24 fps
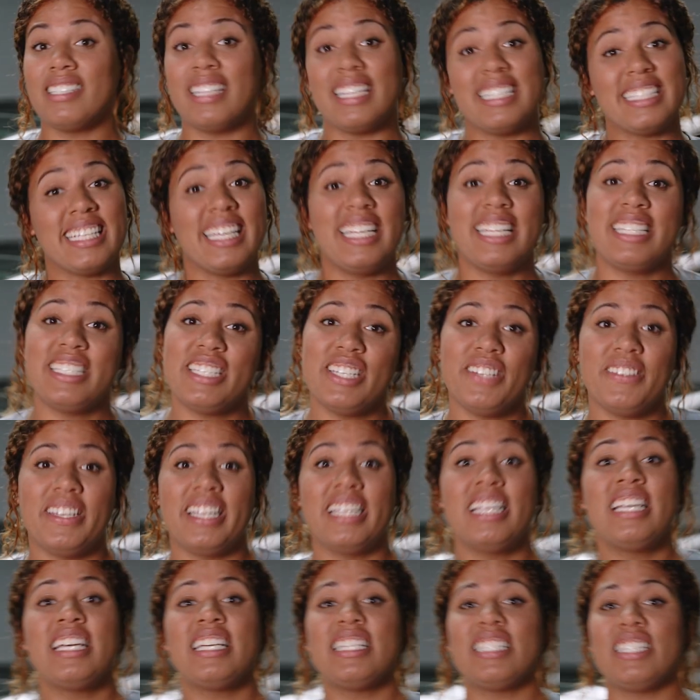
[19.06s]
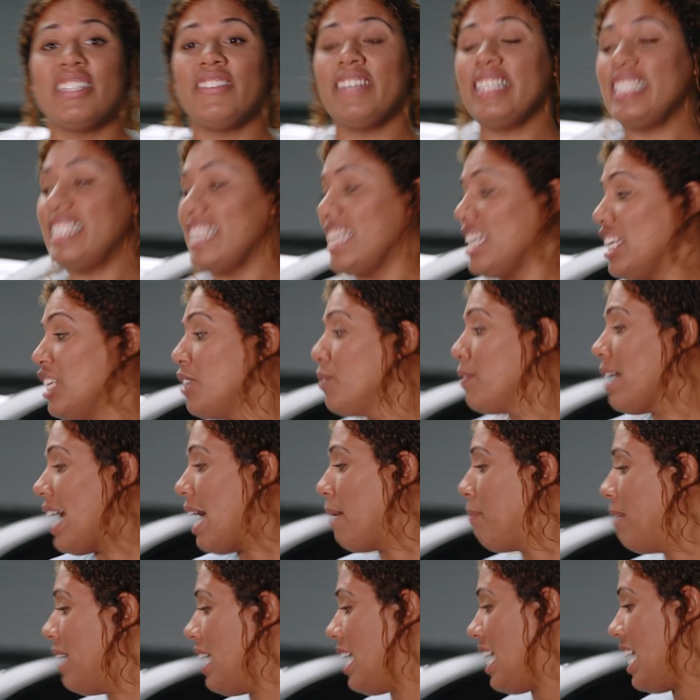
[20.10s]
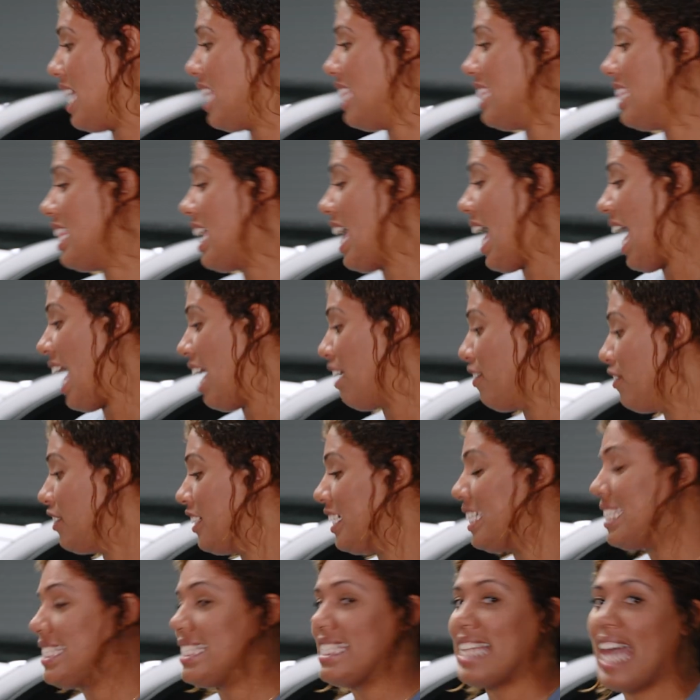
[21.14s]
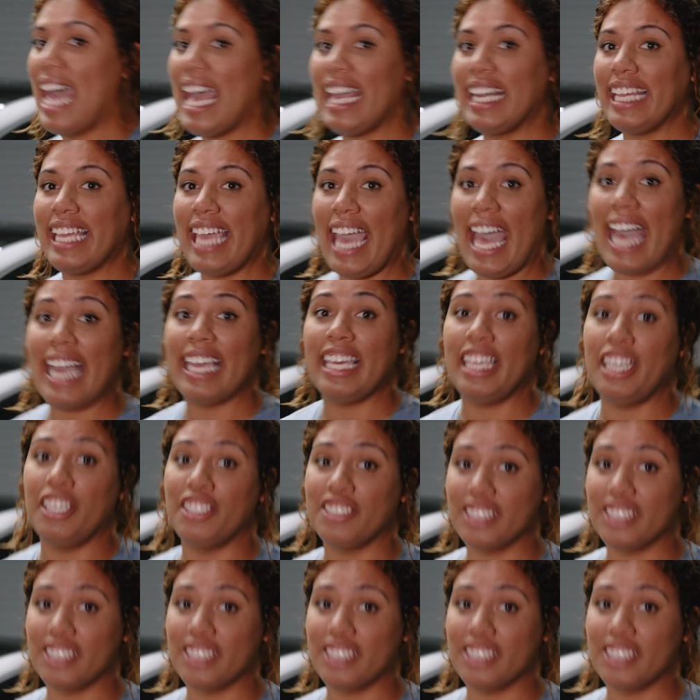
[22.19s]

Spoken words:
So let's get into it. So we did wrap it in the Avery satin khaki